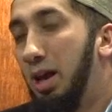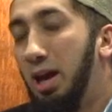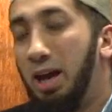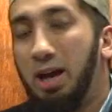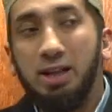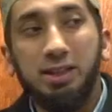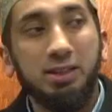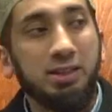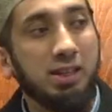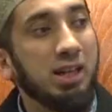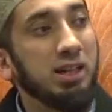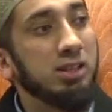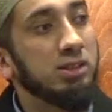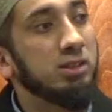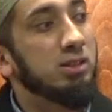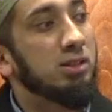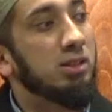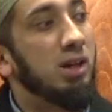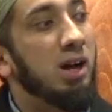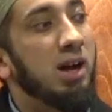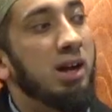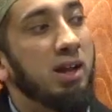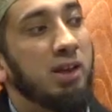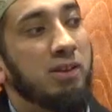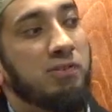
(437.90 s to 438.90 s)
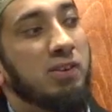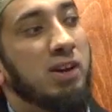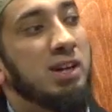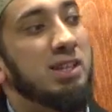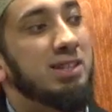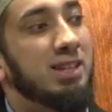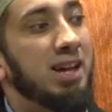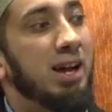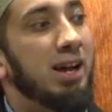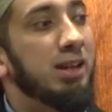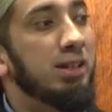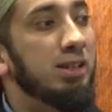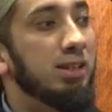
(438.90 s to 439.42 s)
And then
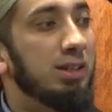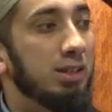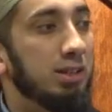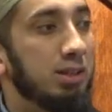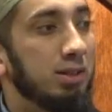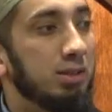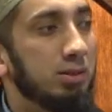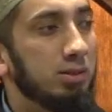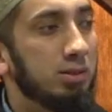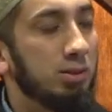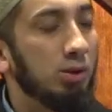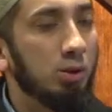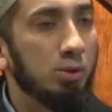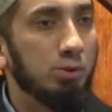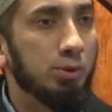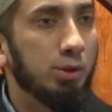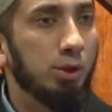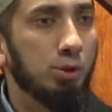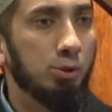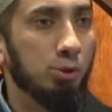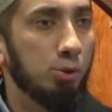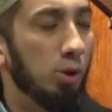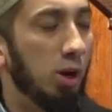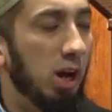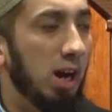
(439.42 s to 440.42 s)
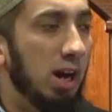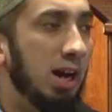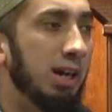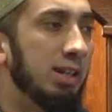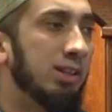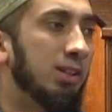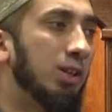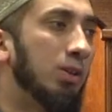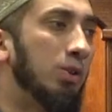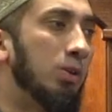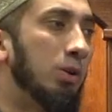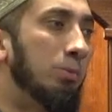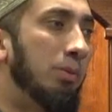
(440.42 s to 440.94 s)
ta'ifatani, the
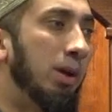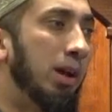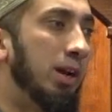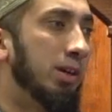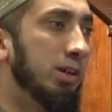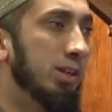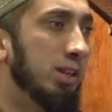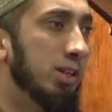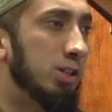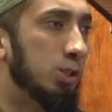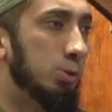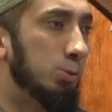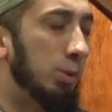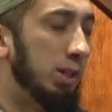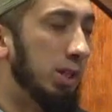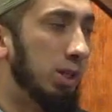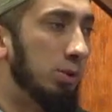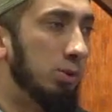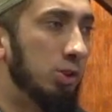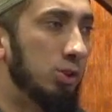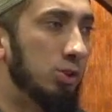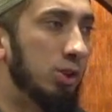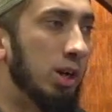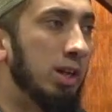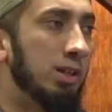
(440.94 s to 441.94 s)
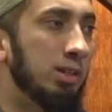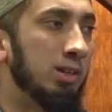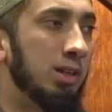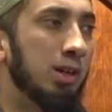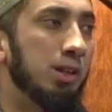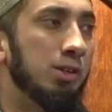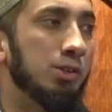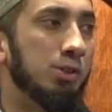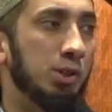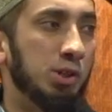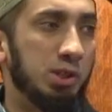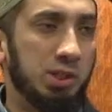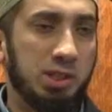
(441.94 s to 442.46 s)
nuhat, the grammarians, when they were trying to
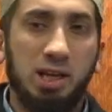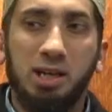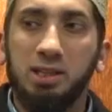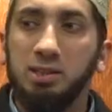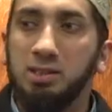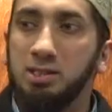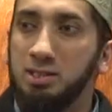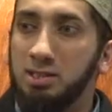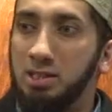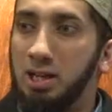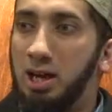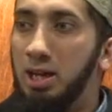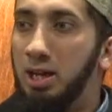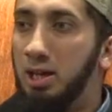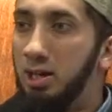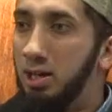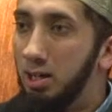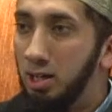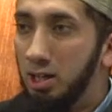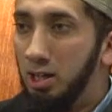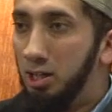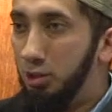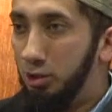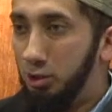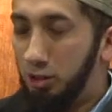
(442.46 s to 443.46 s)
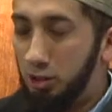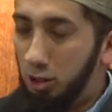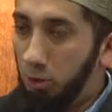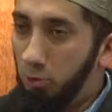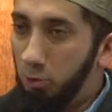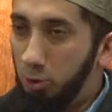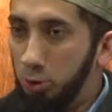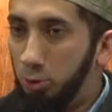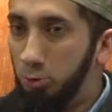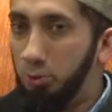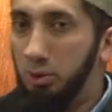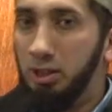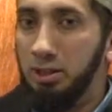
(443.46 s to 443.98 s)
understand this ayah, you see,
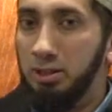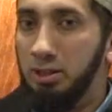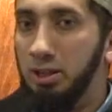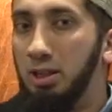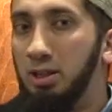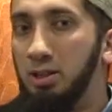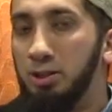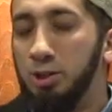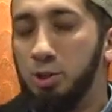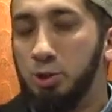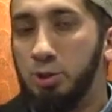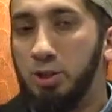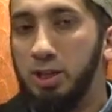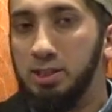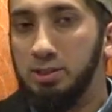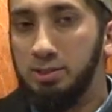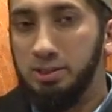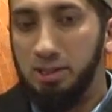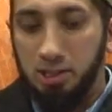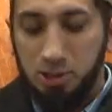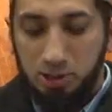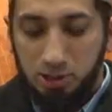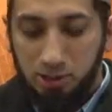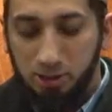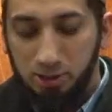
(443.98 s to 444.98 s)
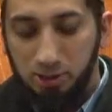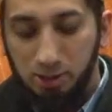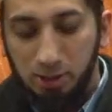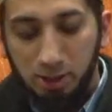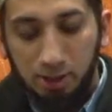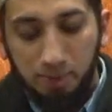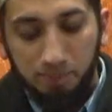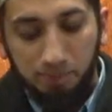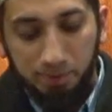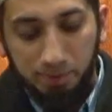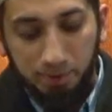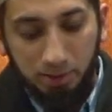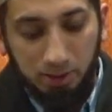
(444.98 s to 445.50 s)
when you read the English translation,
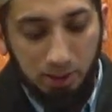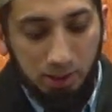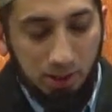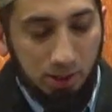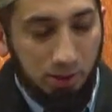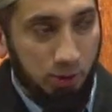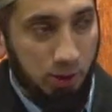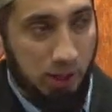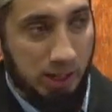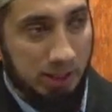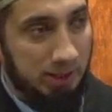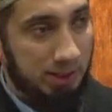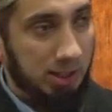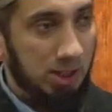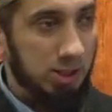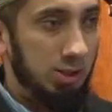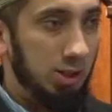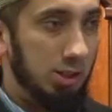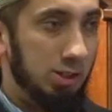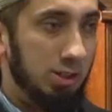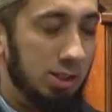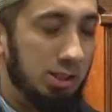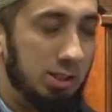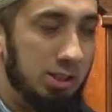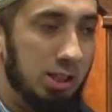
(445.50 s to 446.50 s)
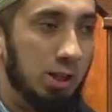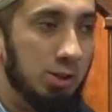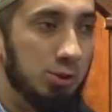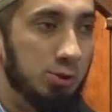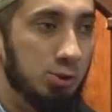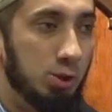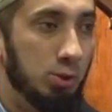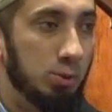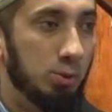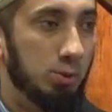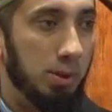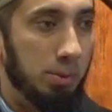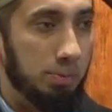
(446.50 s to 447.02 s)
the translation just tells
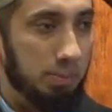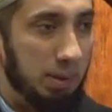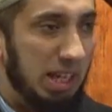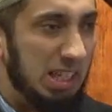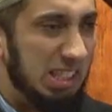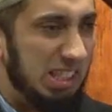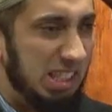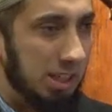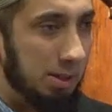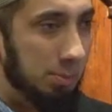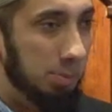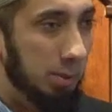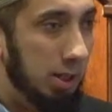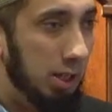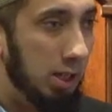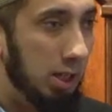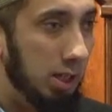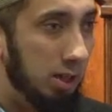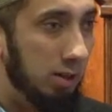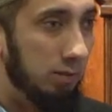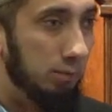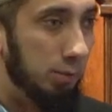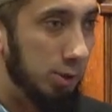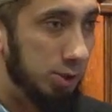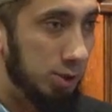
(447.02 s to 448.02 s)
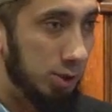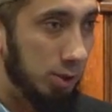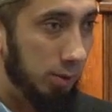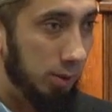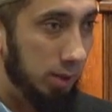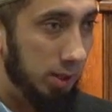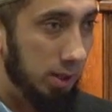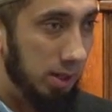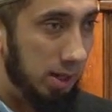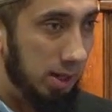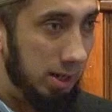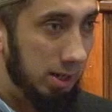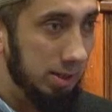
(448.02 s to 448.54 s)
you the basic meaning of what's
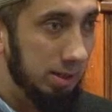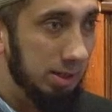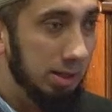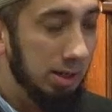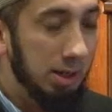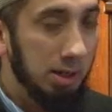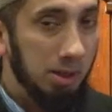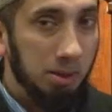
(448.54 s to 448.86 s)
going on,